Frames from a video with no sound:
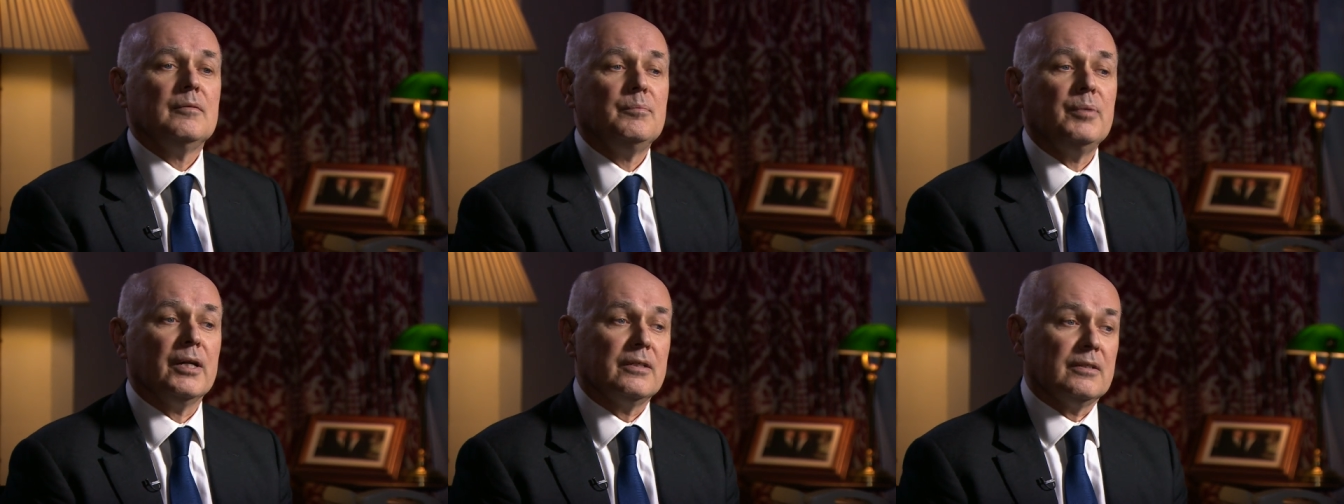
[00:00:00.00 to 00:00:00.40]

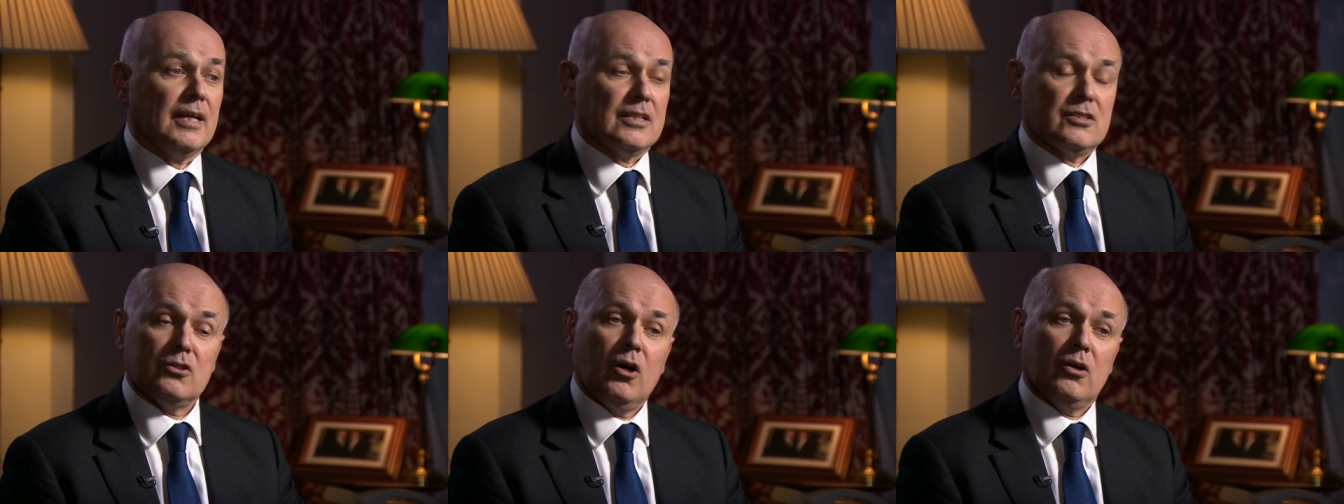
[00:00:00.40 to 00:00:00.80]
But
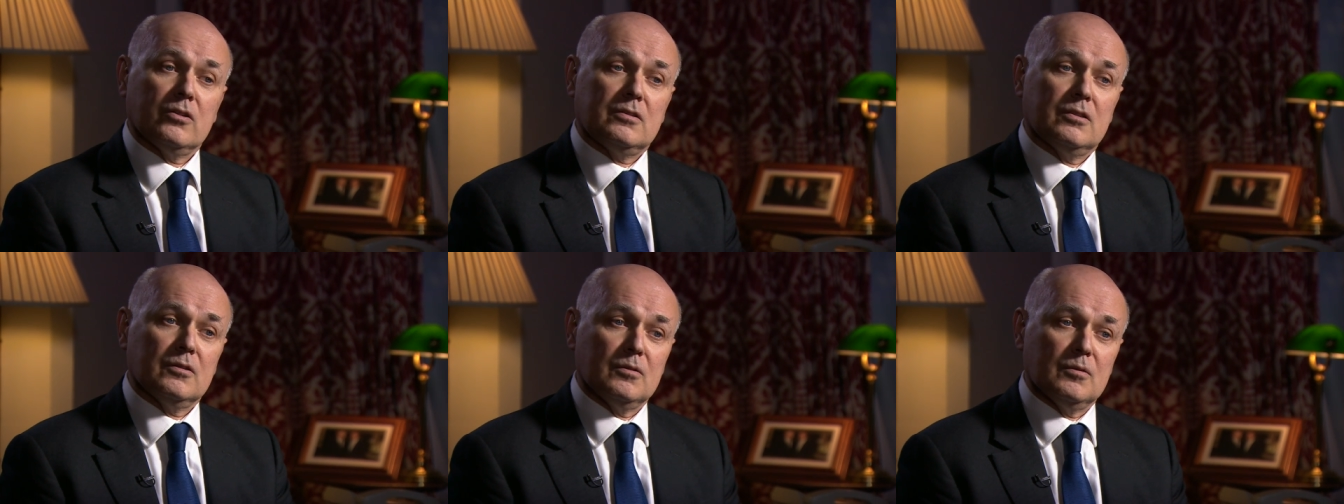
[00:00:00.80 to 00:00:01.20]
that's
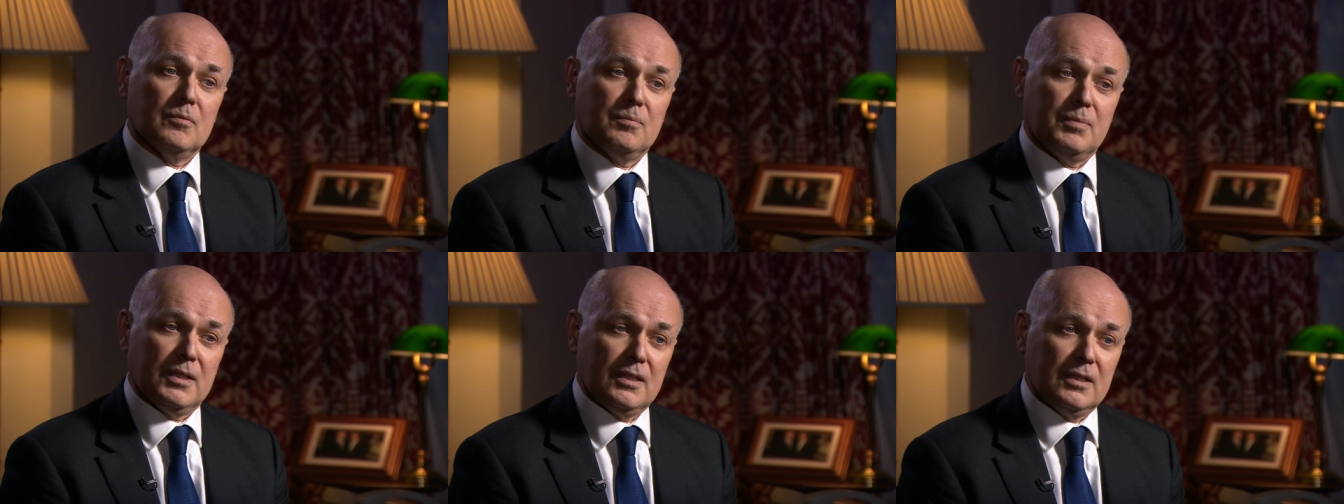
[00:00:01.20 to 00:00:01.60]
not to
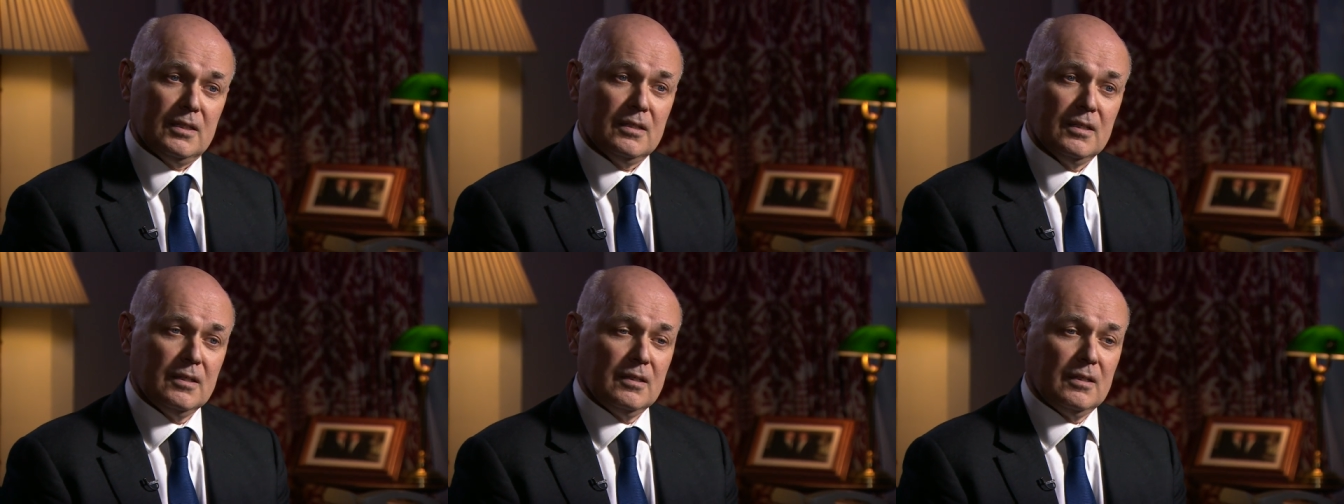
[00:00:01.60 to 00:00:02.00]

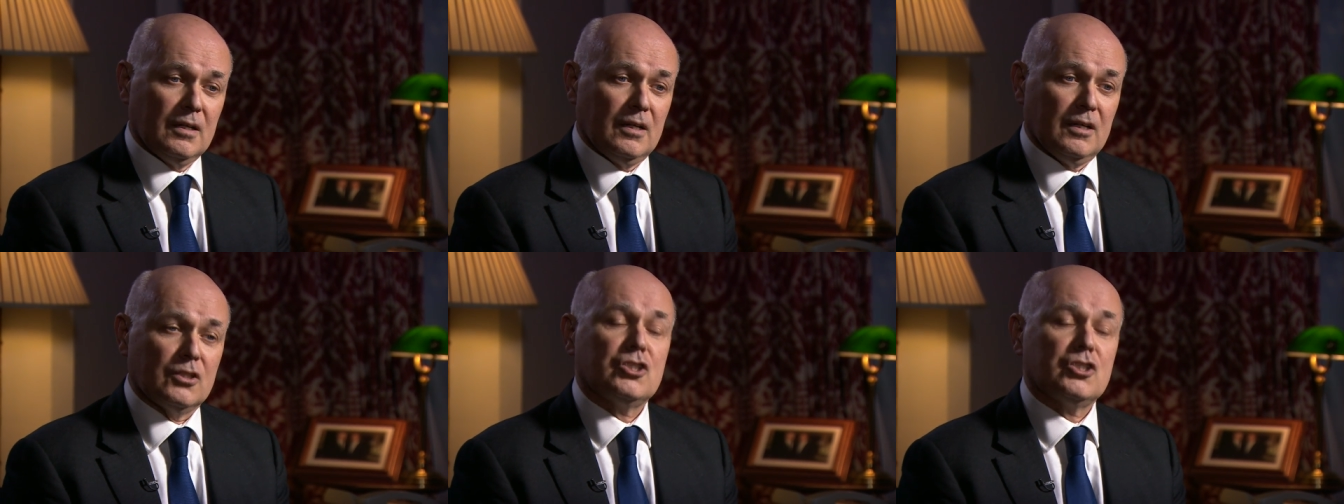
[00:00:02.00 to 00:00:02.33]
be uh,